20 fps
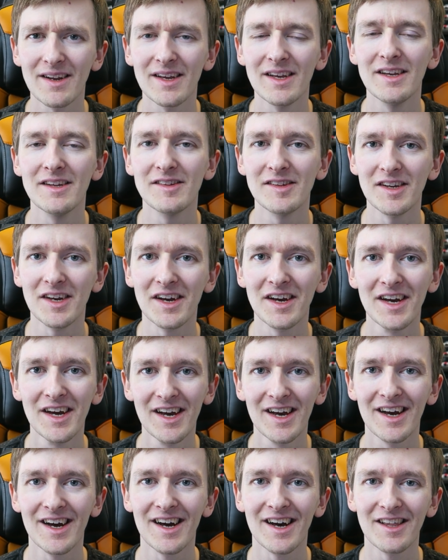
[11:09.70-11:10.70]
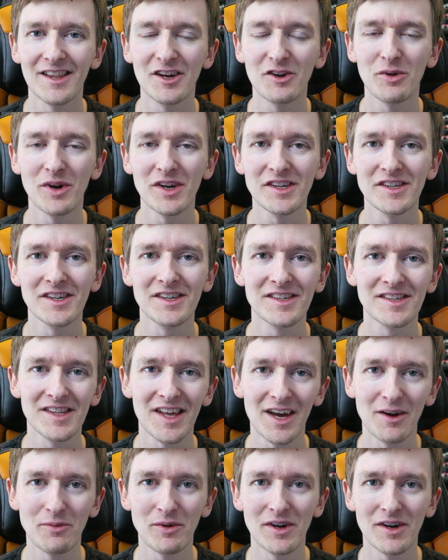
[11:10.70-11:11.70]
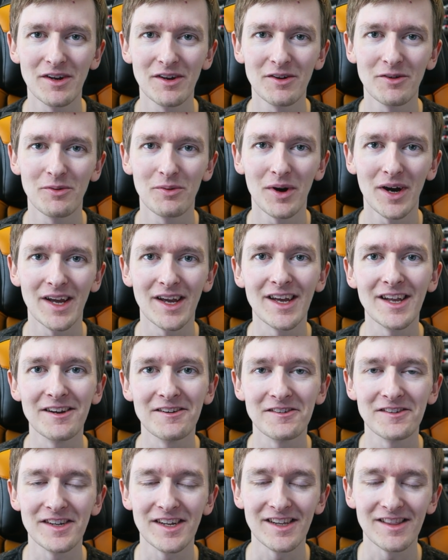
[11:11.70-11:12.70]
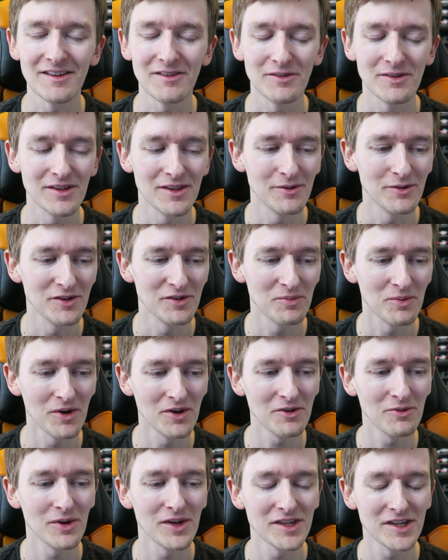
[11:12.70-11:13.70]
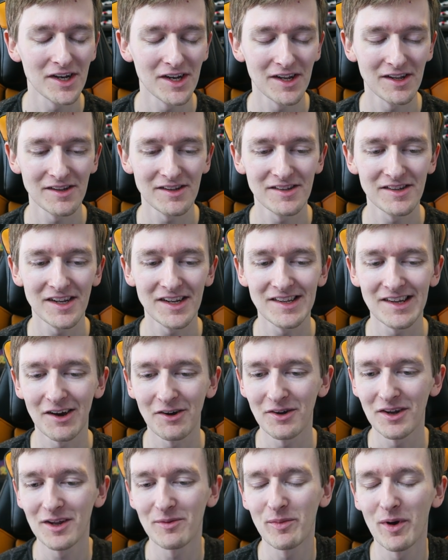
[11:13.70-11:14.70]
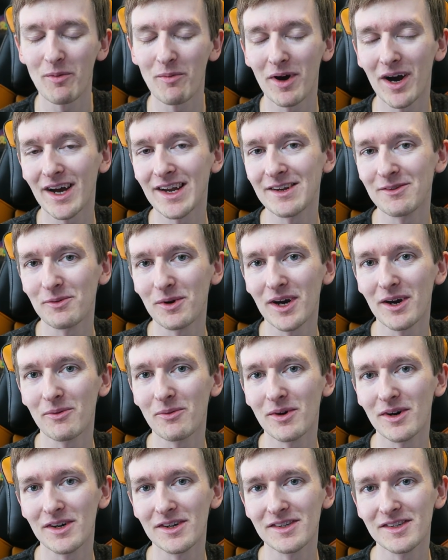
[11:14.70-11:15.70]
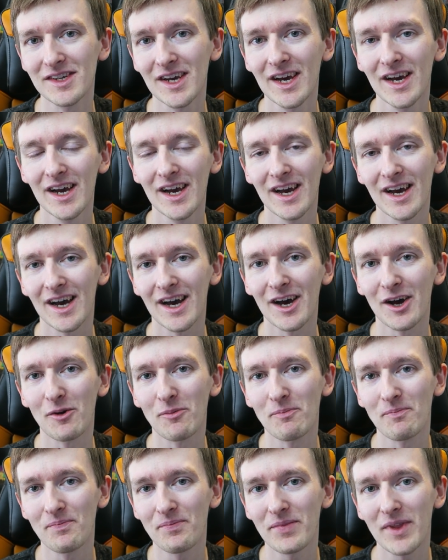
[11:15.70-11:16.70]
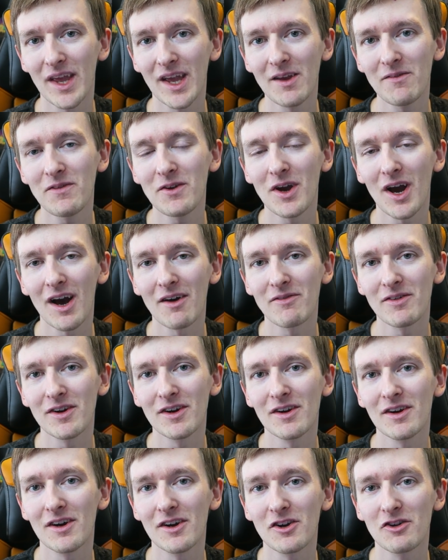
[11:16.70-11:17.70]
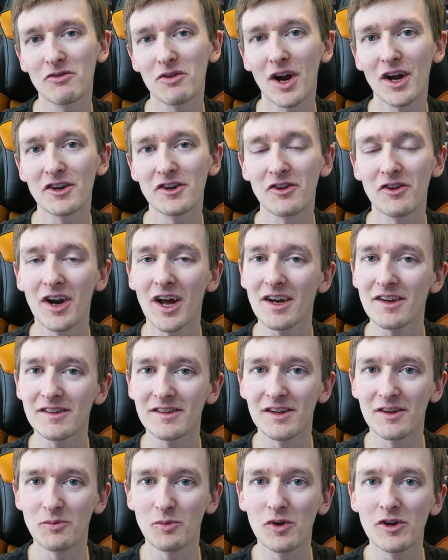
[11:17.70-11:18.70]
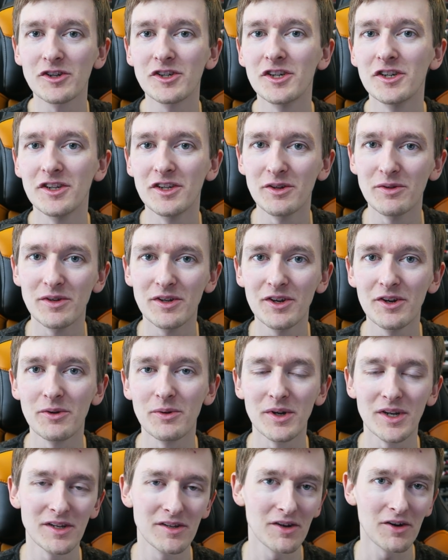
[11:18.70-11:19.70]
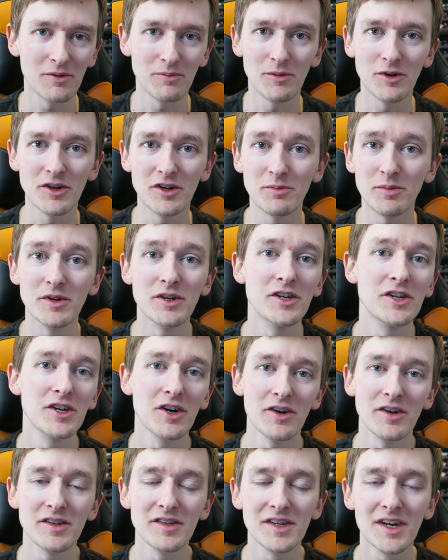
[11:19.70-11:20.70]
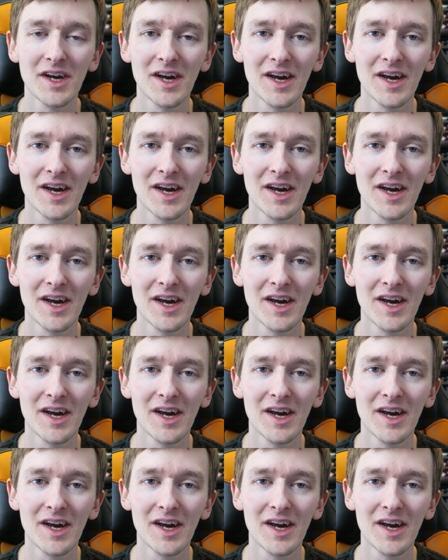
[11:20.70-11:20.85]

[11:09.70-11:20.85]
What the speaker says: easier. The questions there were quite interesting. There was one question that sticks out in my mind where it was, if you have a crash or an accident, what should you do? And it's all multiple choice.